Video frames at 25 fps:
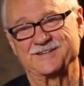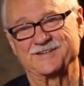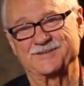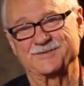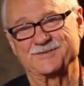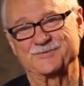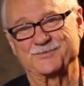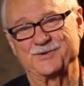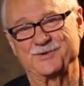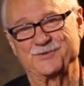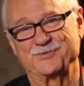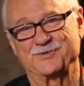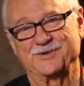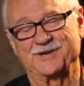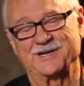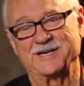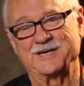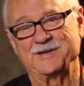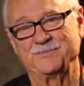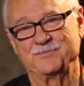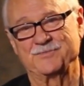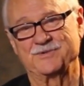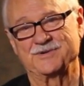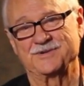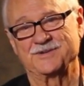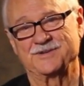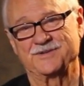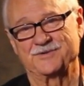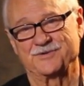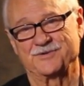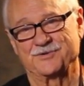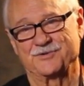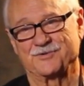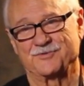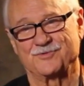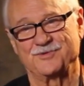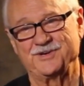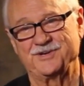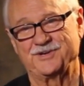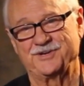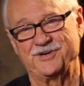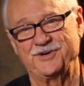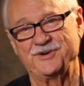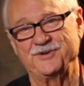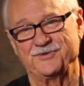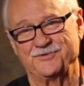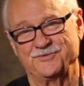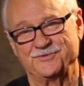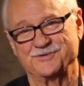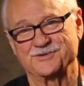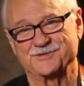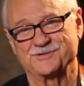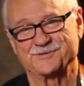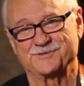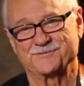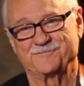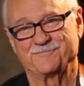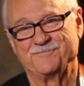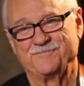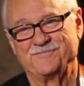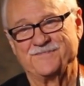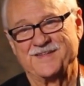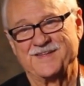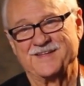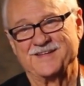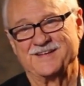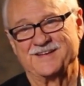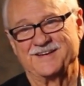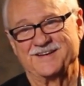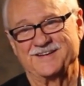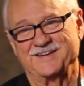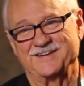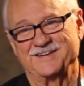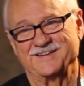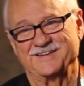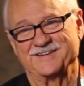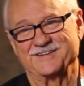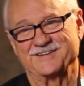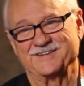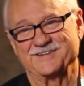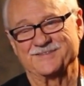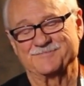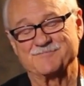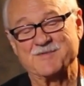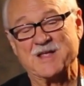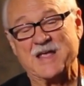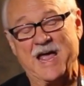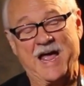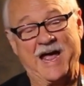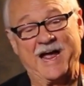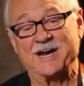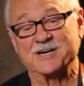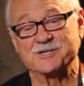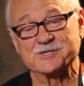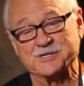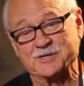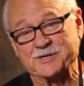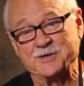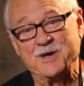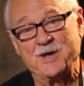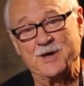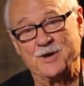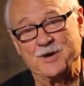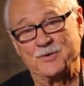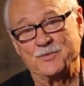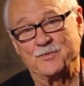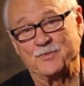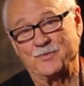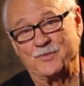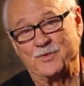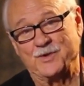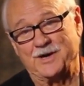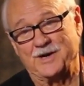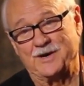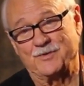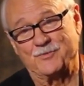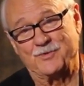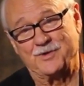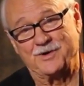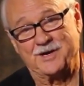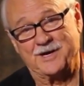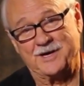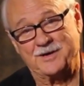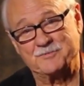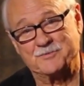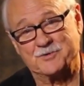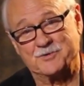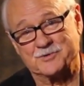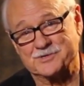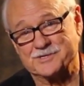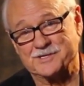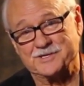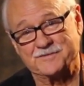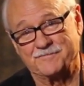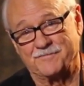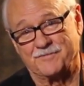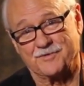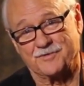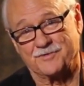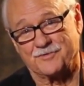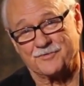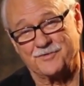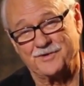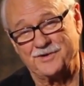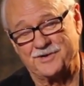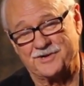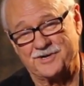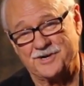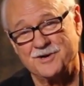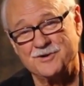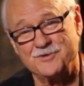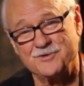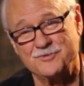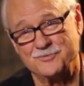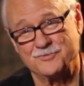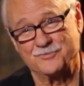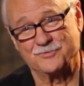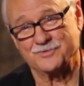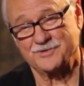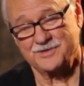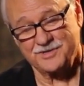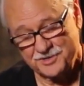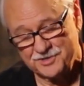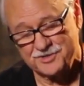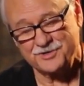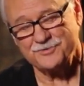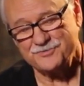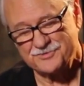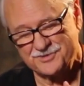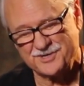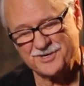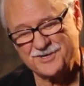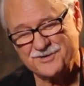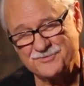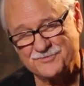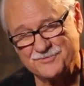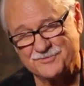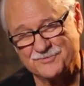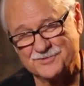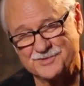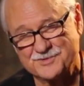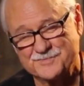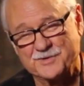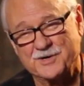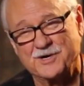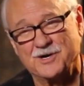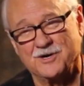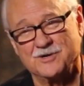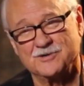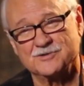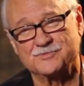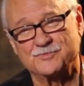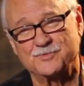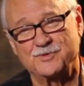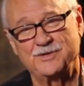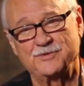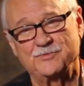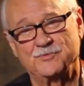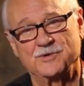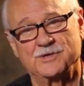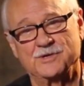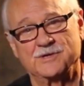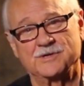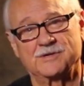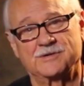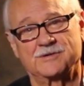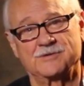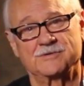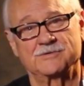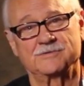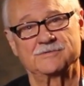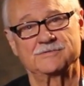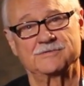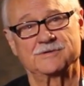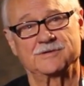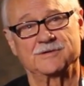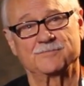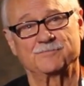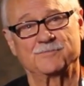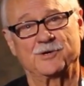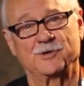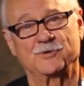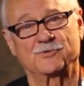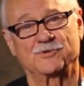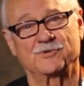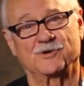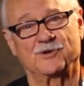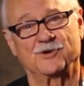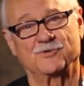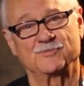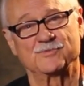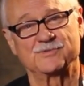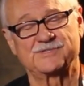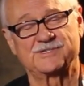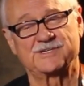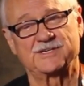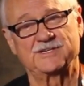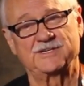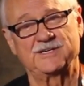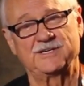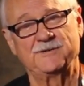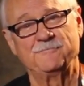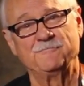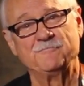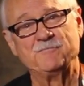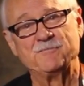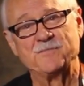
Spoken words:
we were named the Three Tunes. And actually we named ourselves the Two Tones, because we went through Oklahoma City